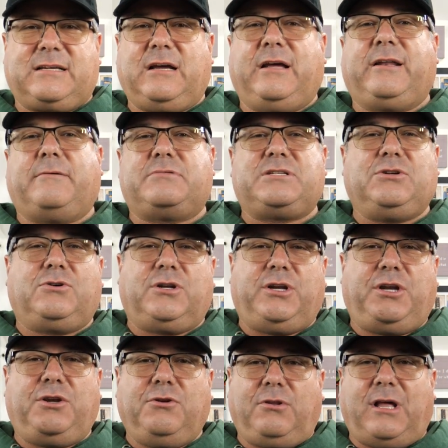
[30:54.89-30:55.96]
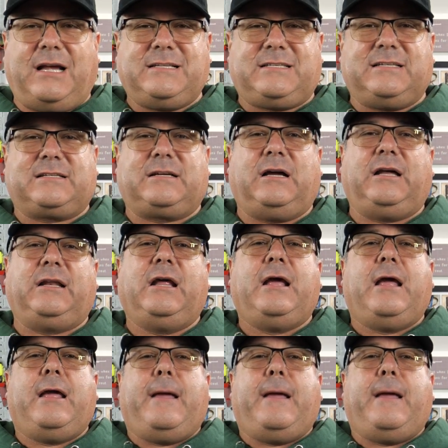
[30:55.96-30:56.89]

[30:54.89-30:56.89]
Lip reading: gun. I'm still going to utilize this gun.